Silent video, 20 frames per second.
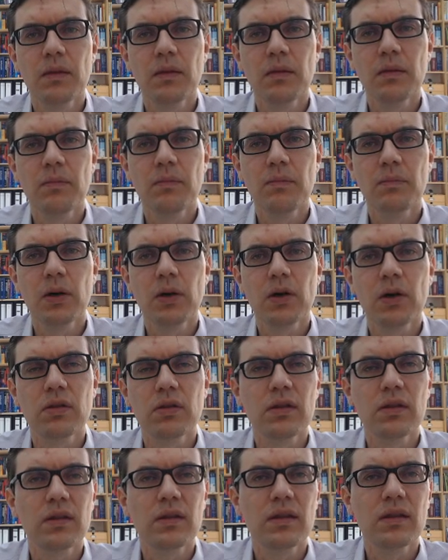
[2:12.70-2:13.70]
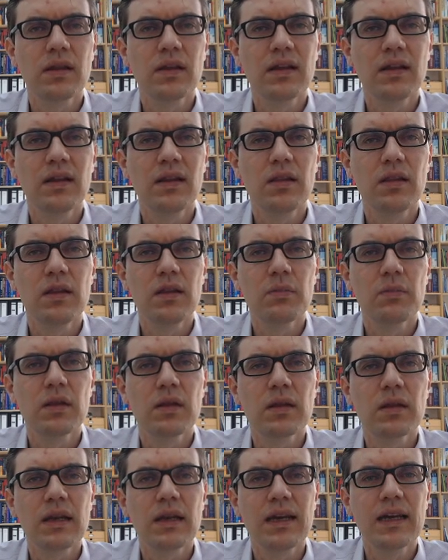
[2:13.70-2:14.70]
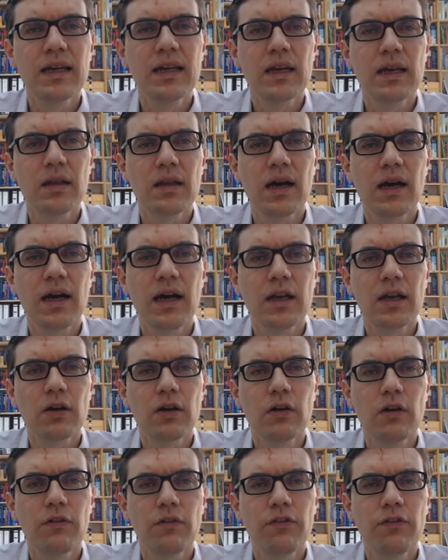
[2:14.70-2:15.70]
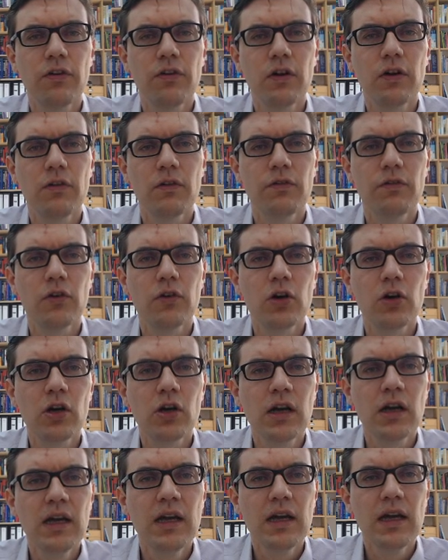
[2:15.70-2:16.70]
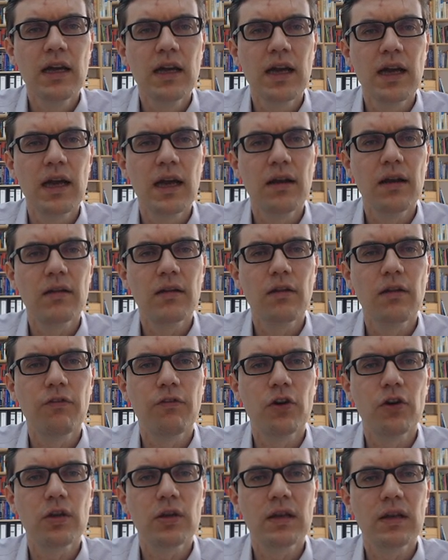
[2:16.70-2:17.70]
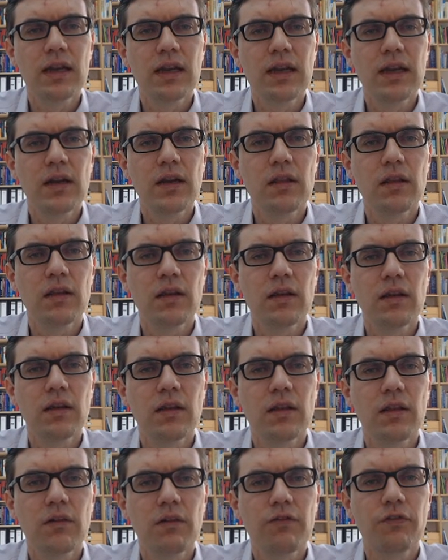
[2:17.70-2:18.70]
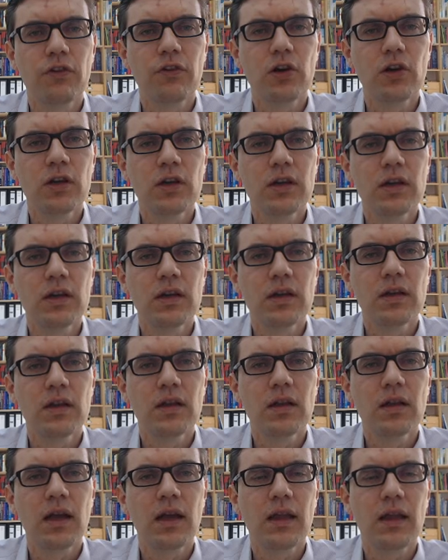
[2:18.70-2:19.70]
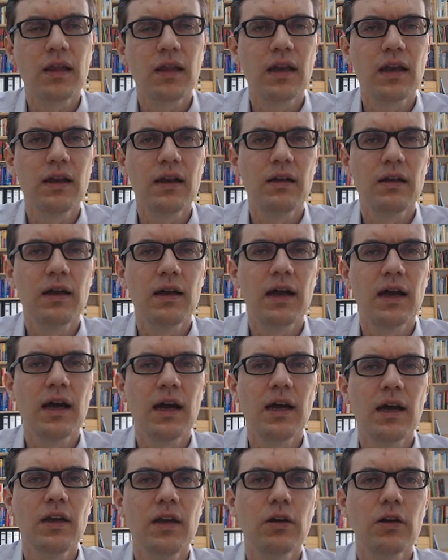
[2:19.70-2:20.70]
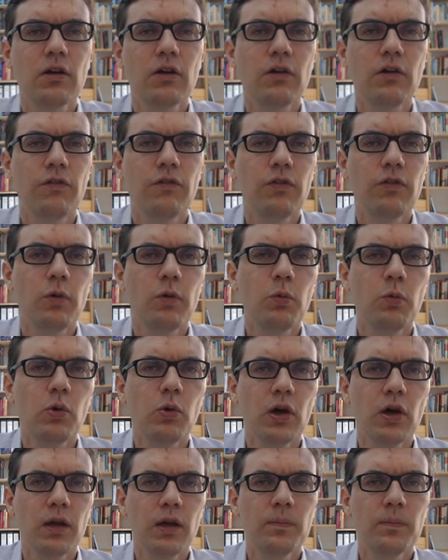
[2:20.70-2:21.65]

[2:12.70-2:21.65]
boxes, it seems this lane has a height of 4, and the first lane in the front has a height of 1.